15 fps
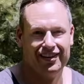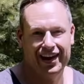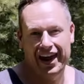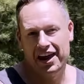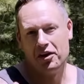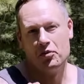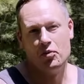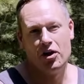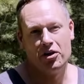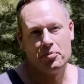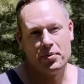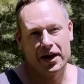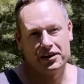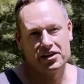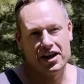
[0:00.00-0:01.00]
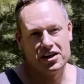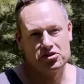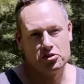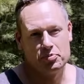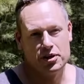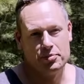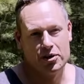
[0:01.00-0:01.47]
Hey, welcome back to
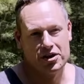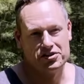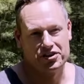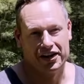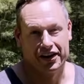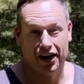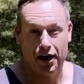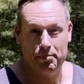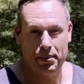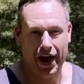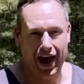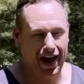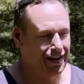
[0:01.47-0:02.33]
Acer P Bonsai. I'm Pat.